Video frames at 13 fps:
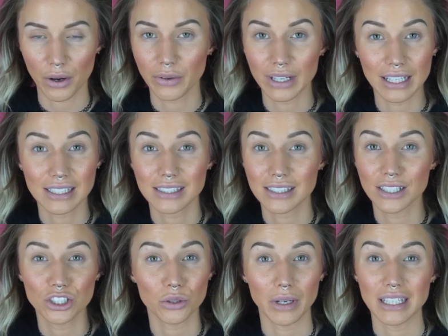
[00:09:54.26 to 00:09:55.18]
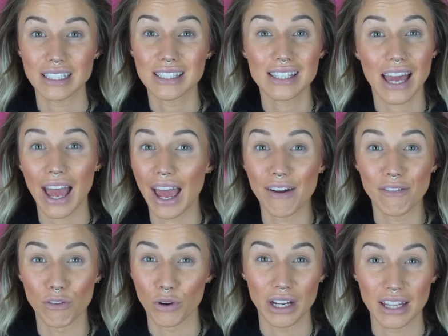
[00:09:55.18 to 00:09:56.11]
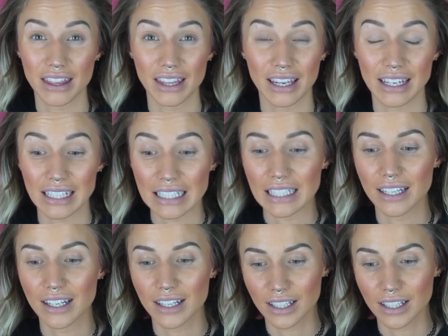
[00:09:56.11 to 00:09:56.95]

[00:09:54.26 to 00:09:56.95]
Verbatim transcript: Oh, it accentuates everything.